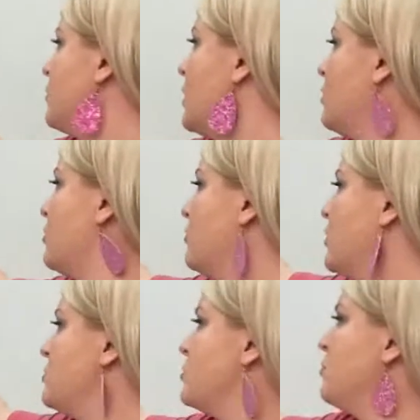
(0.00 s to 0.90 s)
I don't know if
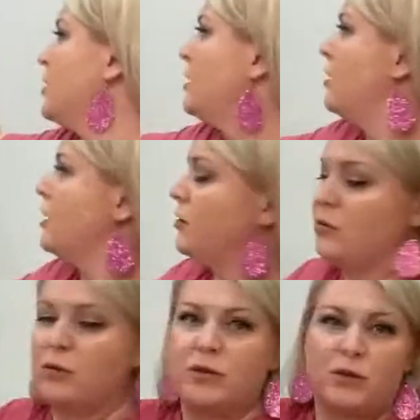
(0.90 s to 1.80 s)
that took my
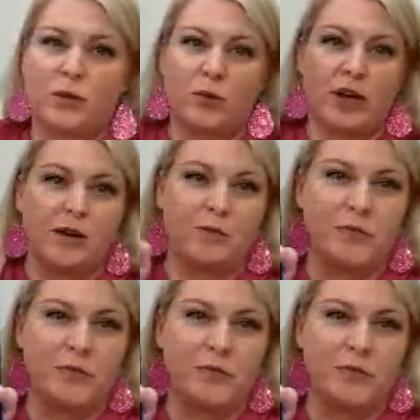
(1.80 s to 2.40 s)
audio away.